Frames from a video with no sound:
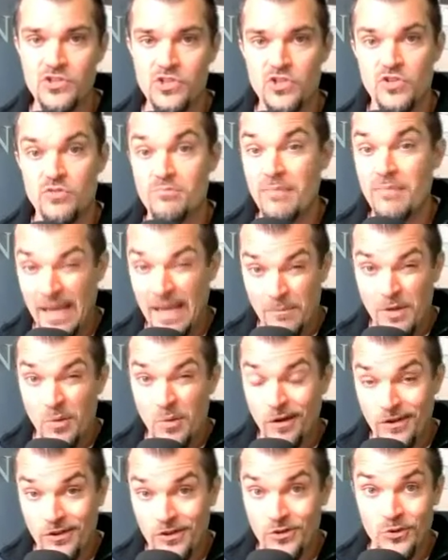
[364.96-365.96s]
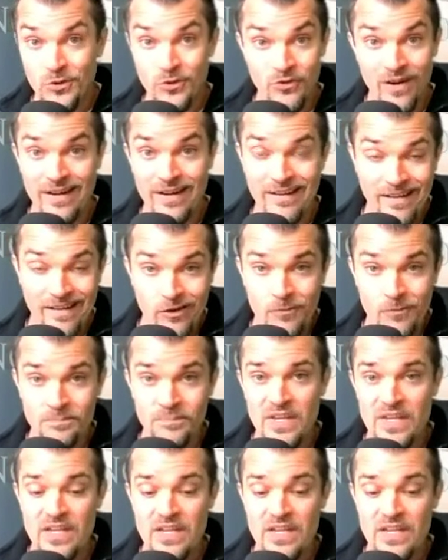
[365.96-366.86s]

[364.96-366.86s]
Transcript: to maybe what you're doing right now.